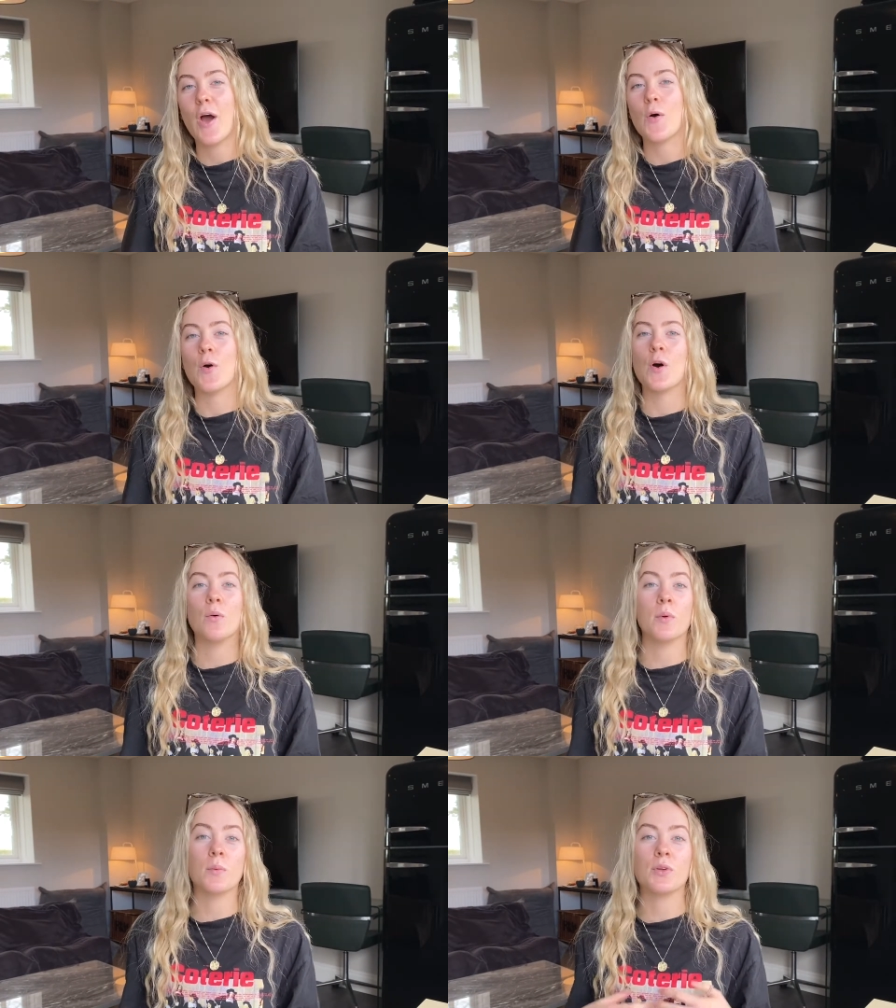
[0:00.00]

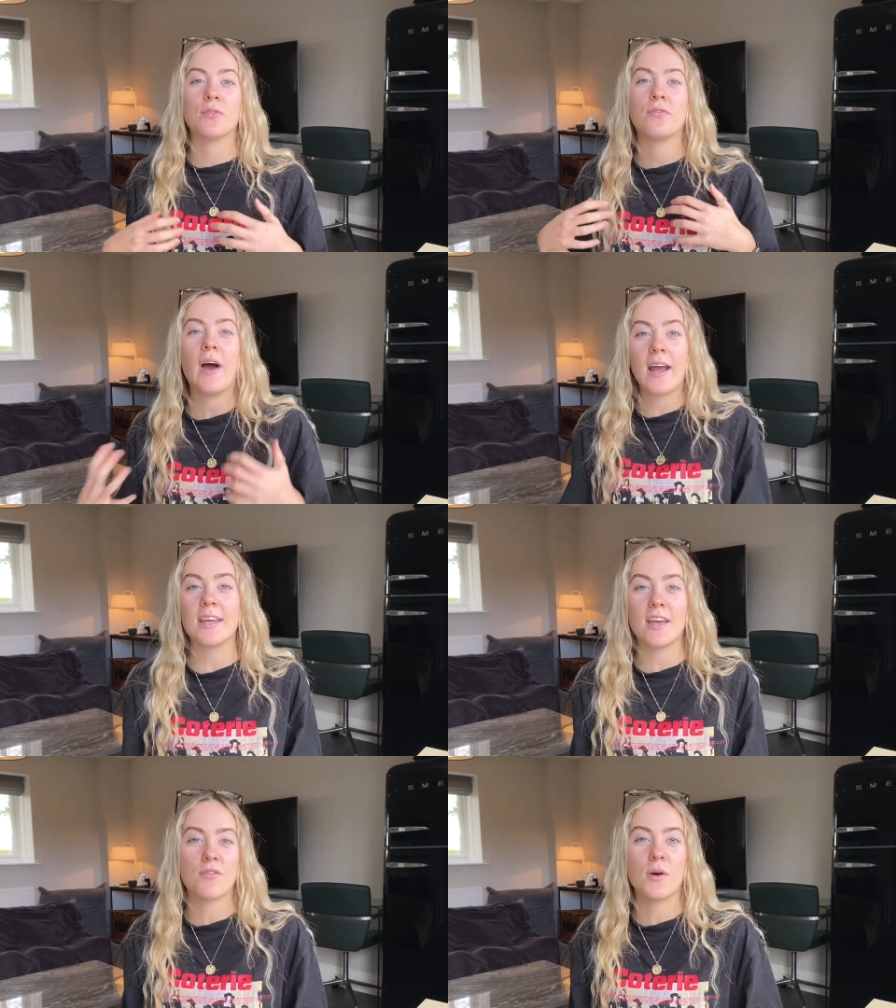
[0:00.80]
or we would
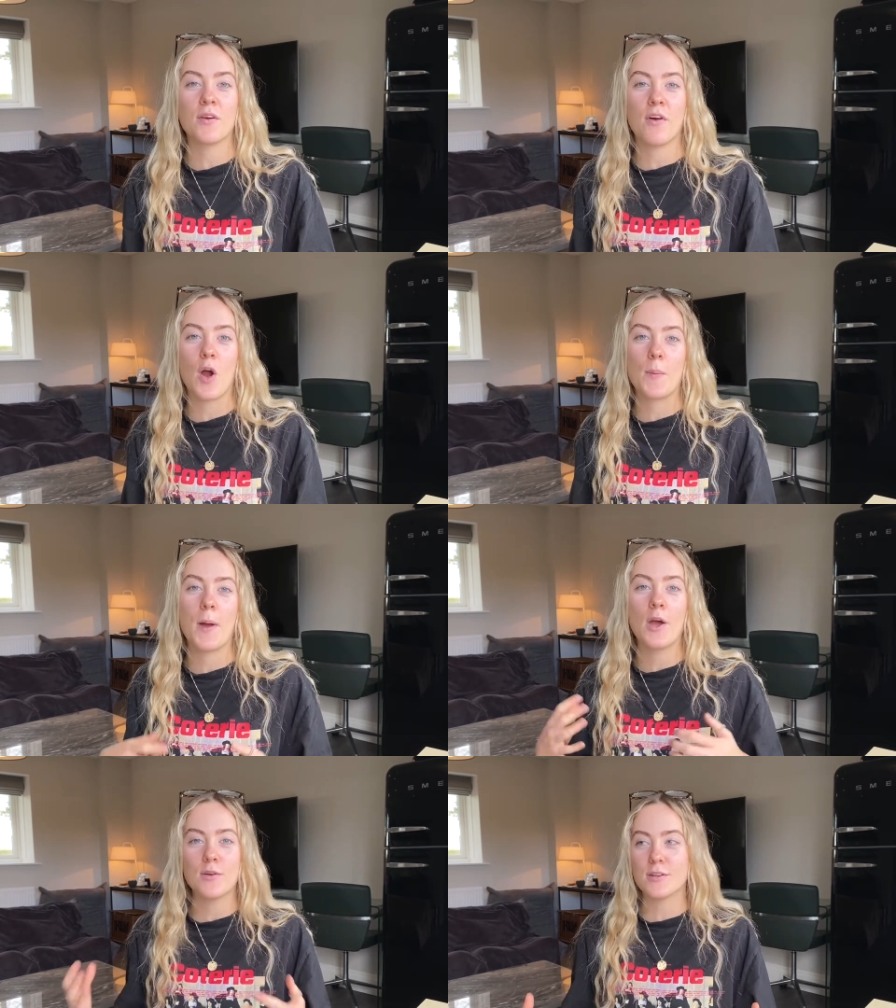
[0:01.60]
fight if one of our
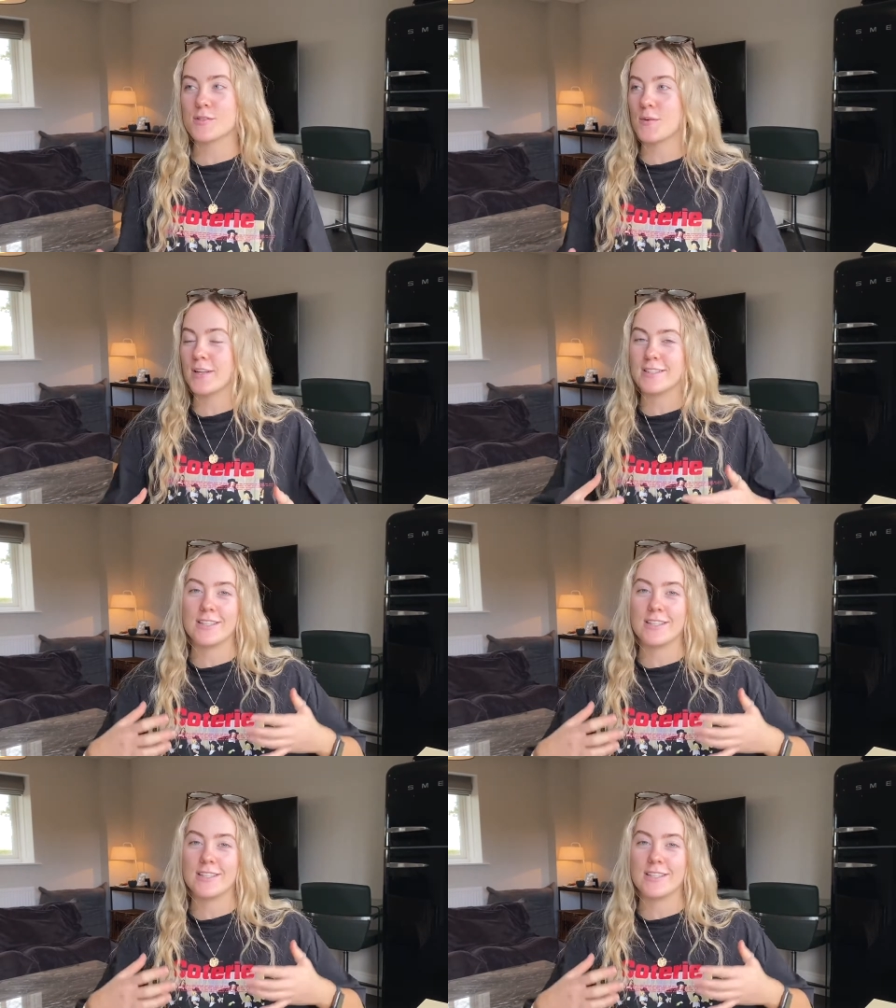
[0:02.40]
opponents wanted